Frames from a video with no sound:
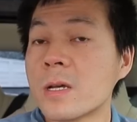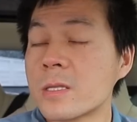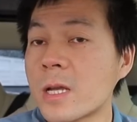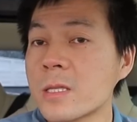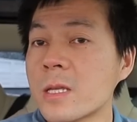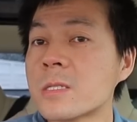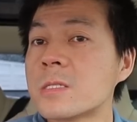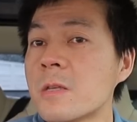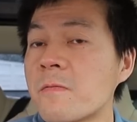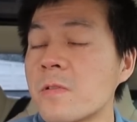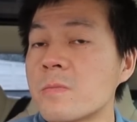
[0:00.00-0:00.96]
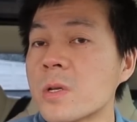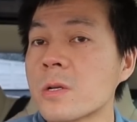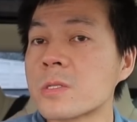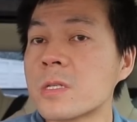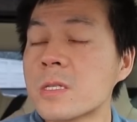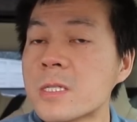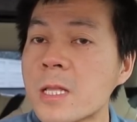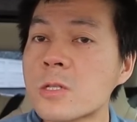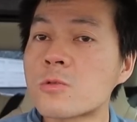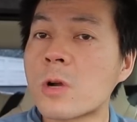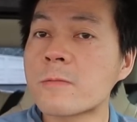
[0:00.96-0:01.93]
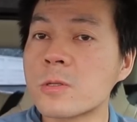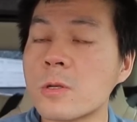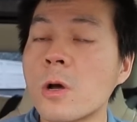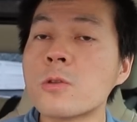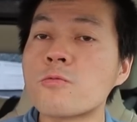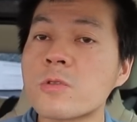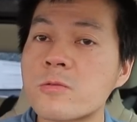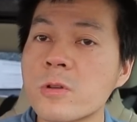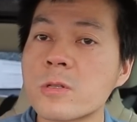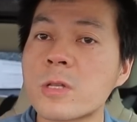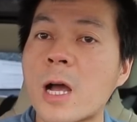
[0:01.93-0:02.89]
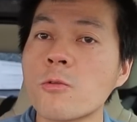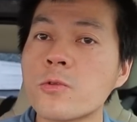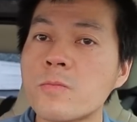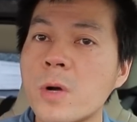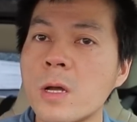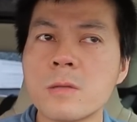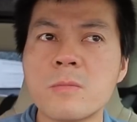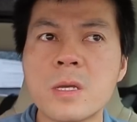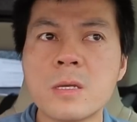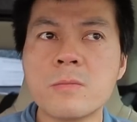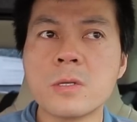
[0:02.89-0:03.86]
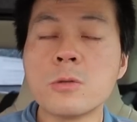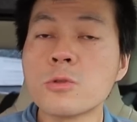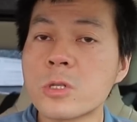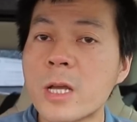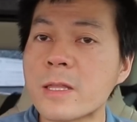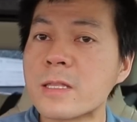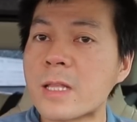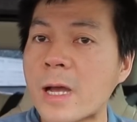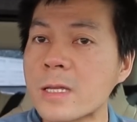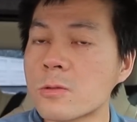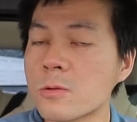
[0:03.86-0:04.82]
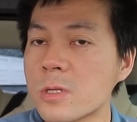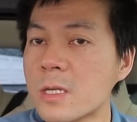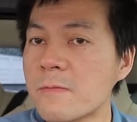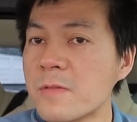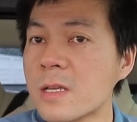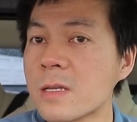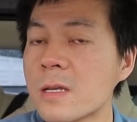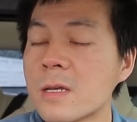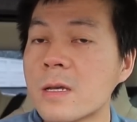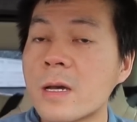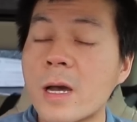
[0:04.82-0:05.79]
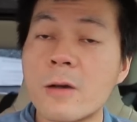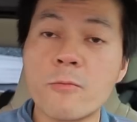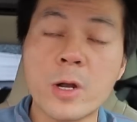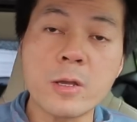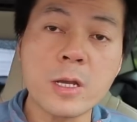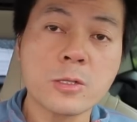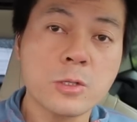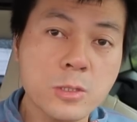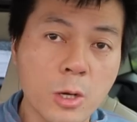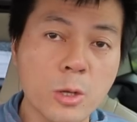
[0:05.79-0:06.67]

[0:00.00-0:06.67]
that is different because he then drives on unrestricted autobahn, maybe usually at night or evening, where he could just